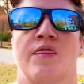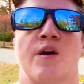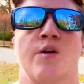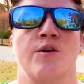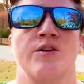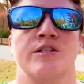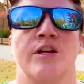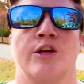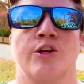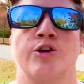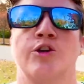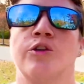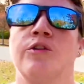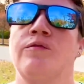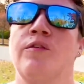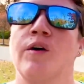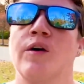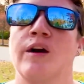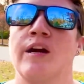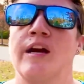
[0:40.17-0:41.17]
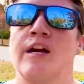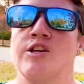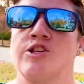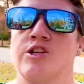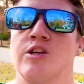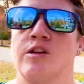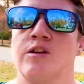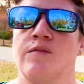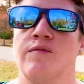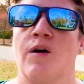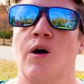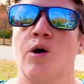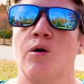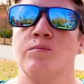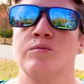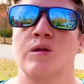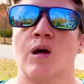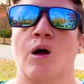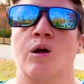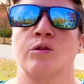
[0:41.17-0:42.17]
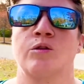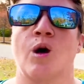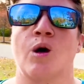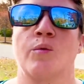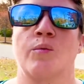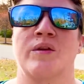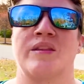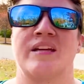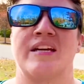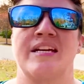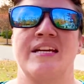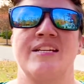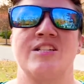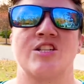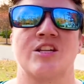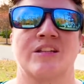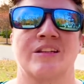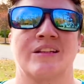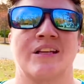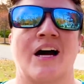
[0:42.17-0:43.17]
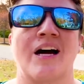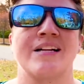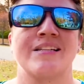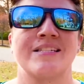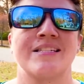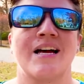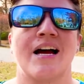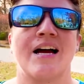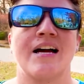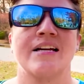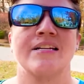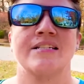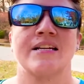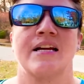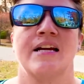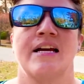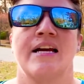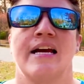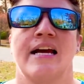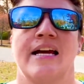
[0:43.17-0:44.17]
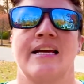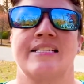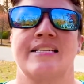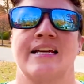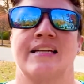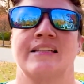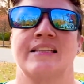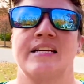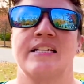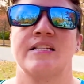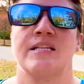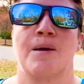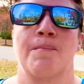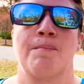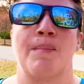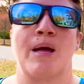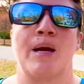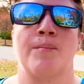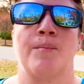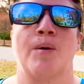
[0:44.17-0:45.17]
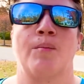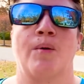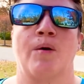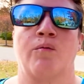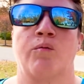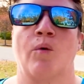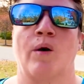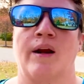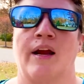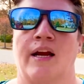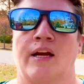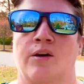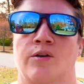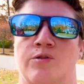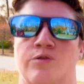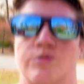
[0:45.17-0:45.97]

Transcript: there is a good variation of homes along with each lot size is at least a minimum of one acre.